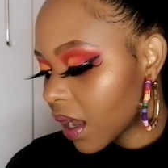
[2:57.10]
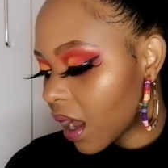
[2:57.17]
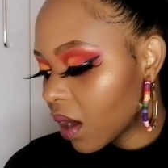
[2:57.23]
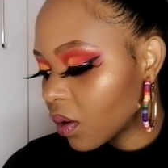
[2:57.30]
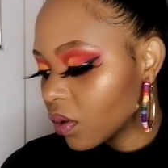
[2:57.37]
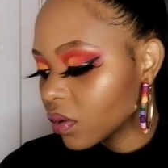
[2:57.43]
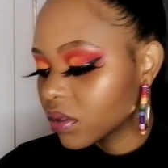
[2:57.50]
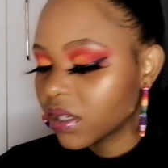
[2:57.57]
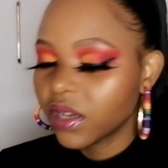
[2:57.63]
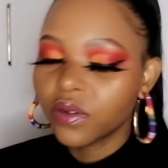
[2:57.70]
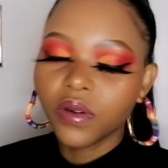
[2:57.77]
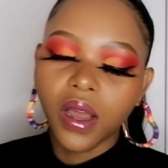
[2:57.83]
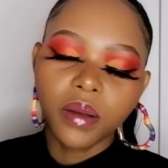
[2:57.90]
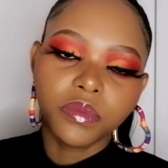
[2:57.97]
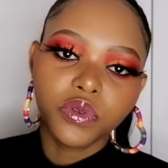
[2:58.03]
how old are
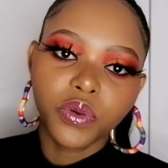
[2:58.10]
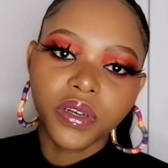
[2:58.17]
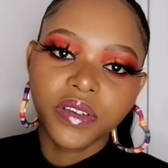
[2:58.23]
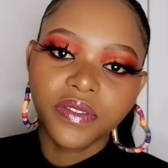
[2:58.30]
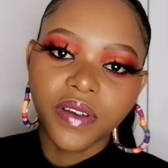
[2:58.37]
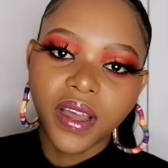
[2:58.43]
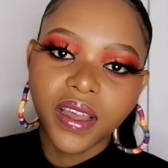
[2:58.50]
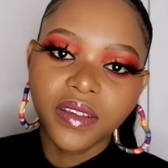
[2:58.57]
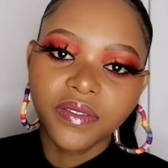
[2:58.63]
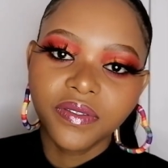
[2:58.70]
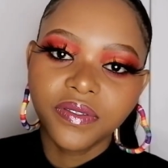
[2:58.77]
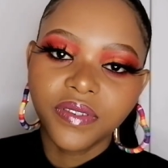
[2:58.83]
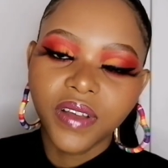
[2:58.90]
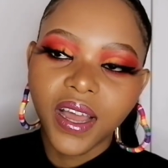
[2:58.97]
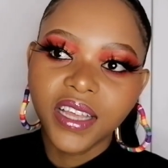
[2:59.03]
you I'm
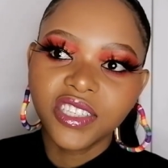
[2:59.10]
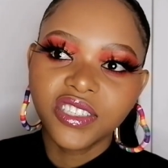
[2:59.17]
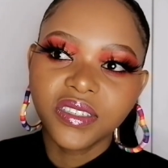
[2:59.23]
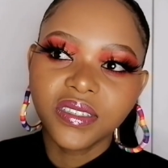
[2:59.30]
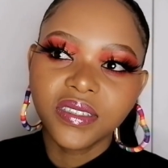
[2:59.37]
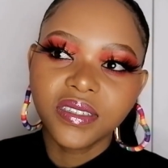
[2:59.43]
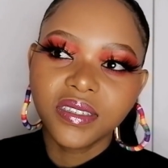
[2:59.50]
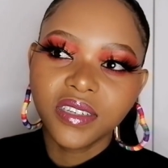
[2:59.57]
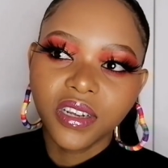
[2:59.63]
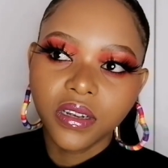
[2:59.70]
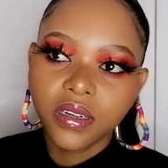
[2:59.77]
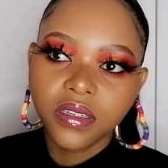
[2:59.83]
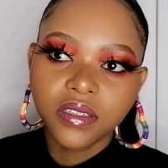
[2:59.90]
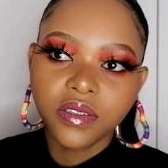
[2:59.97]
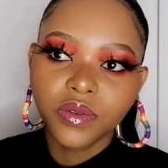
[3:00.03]
25 I just
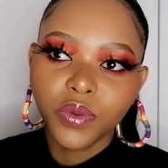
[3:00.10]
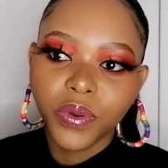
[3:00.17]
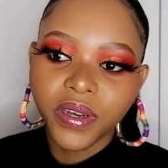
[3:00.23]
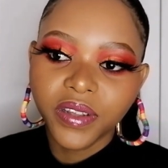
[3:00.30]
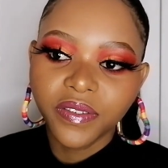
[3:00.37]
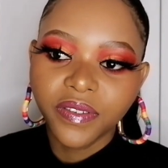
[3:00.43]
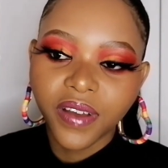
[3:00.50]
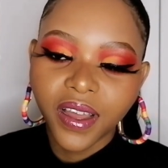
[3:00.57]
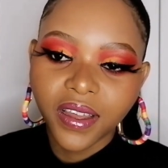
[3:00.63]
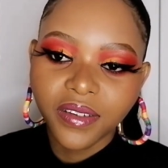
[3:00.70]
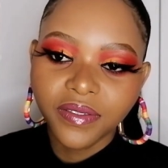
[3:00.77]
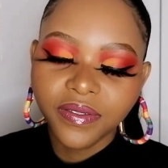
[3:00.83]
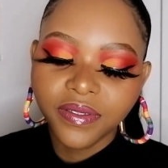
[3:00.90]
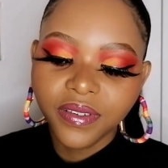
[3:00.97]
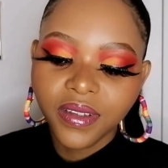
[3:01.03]
turned 25